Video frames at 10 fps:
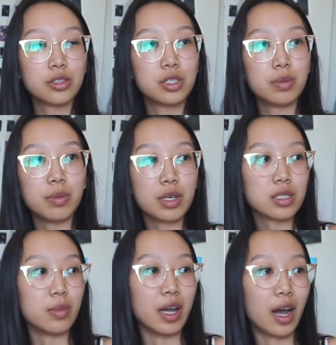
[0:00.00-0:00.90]
just be because
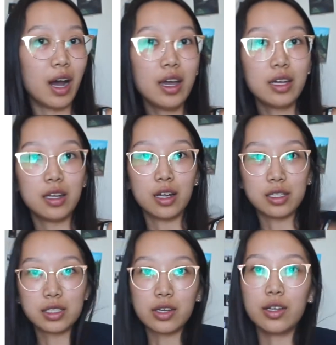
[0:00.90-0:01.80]
of my height, not
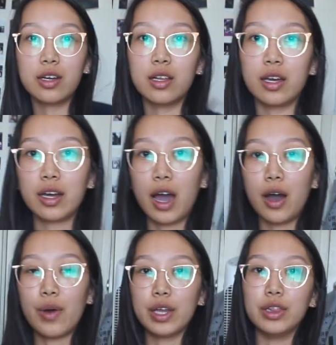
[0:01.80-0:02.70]
necessarily like
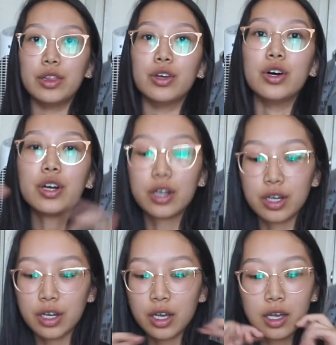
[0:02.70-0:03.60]
how I look.
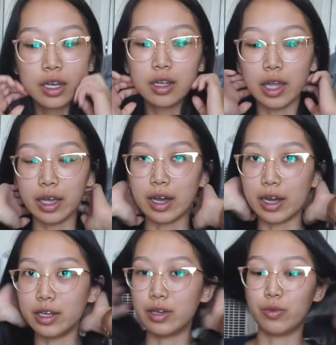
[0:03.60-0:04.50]
Like
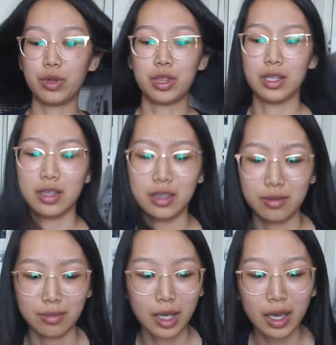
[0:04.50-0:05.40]
within,
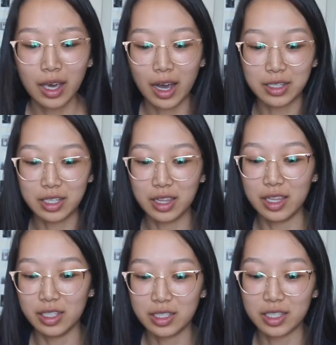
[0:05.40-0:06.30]
as in
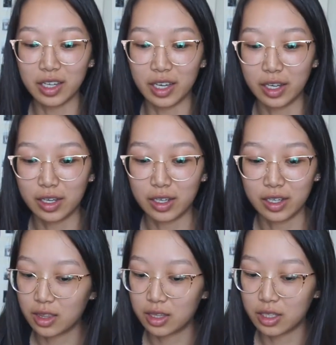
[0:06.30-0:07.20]
this like
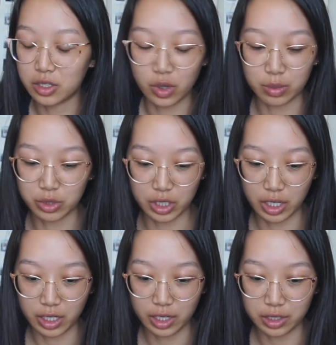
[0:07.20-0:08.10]
description, I
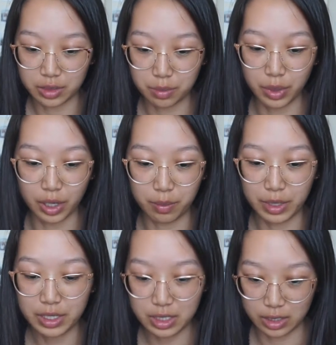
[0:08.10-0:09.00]
guess. But
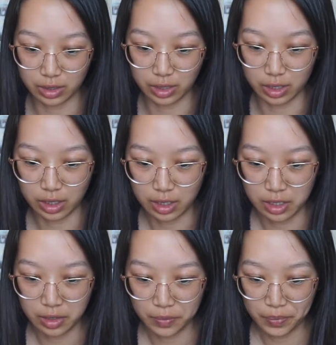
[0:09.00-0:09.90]
basically,
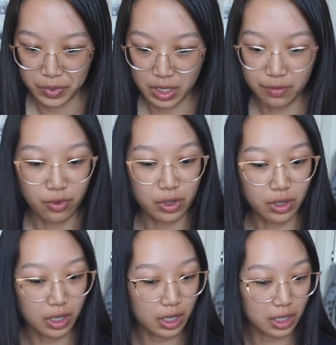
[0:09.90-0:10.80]
if we're
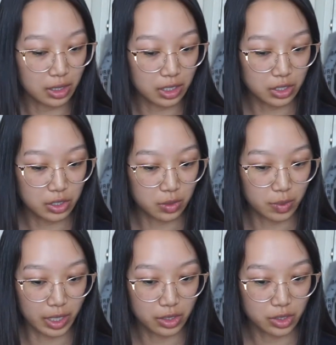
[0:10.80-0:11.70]
looking at these 2
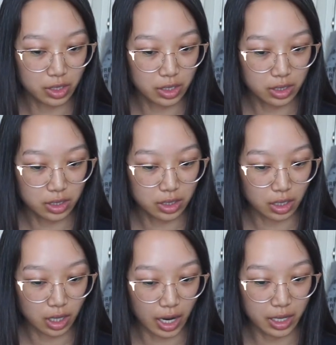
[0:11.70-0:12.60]
pictures,
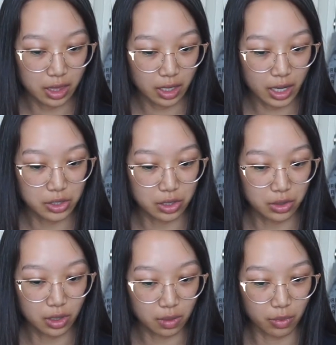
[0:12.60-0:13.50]
I think I do
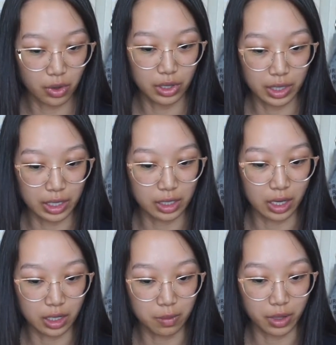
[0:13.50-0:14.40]
look more like
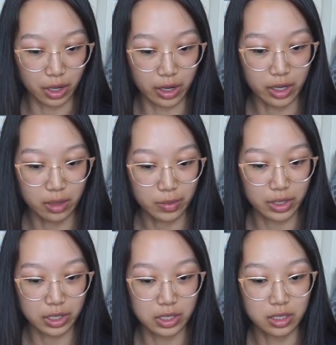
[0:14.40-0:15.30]
Katy Perry,
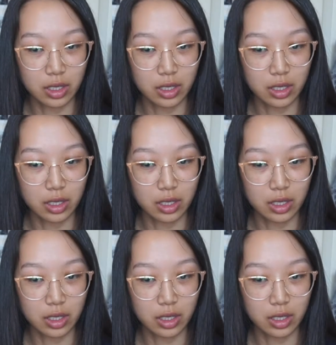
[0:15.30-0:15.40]
because